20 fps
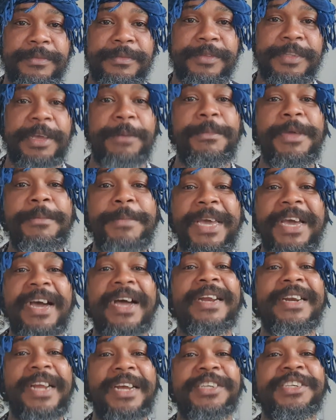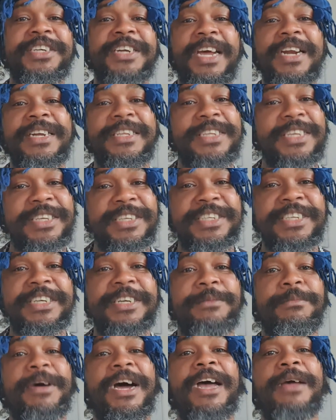The biblical nationality is in
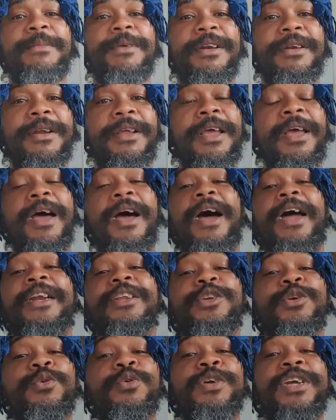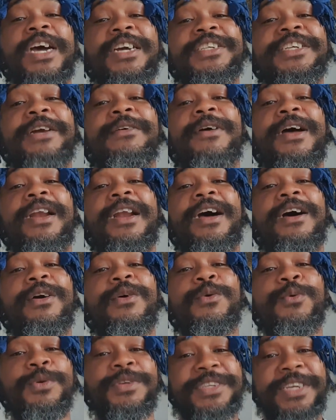the Bible. And you,
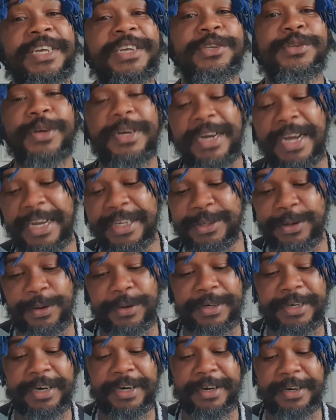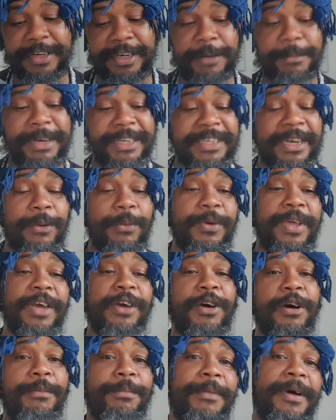Yasharala, who is Israelite out there, you better
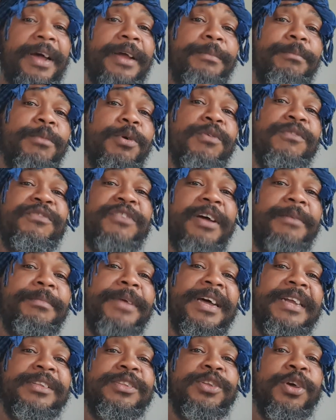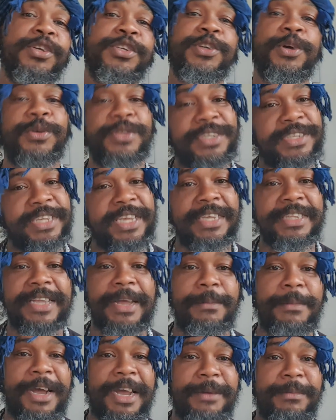wake up and move from that dust out state
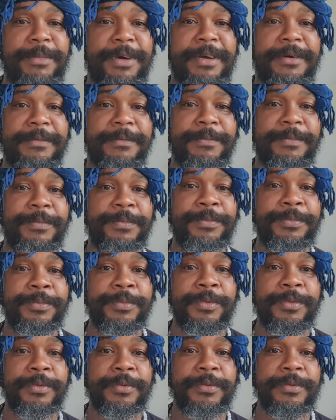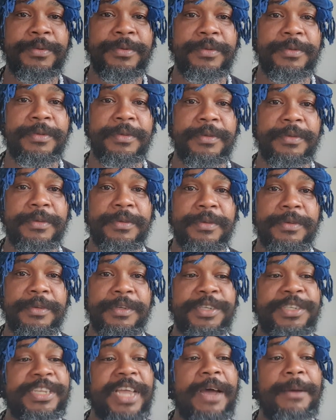of mind, man.
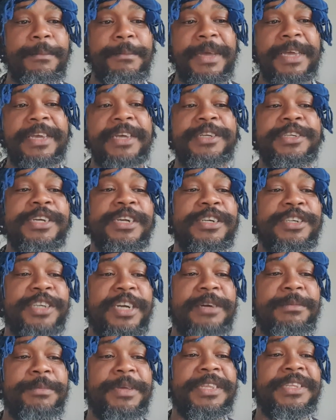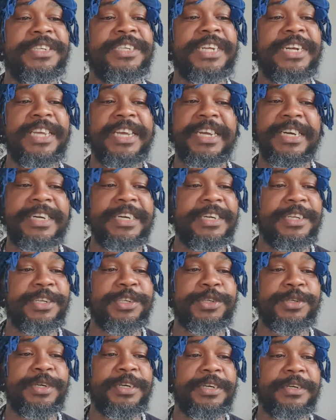Stop making children being slain in the
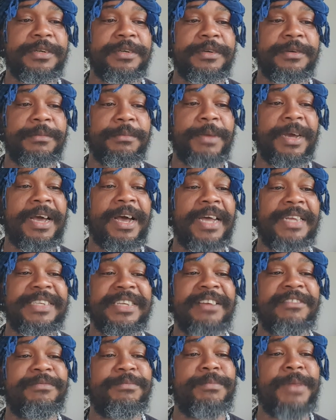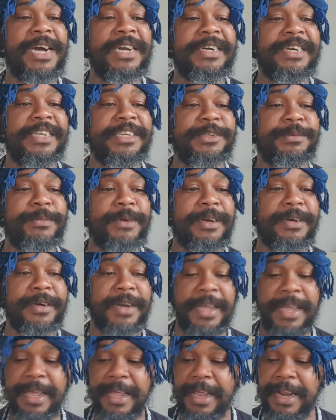street because of madness, man.
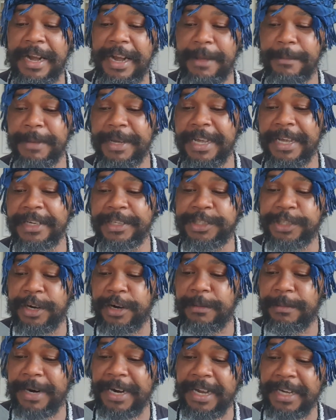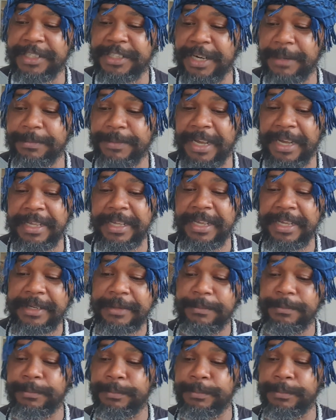Let me get Jeremiah chapter 8.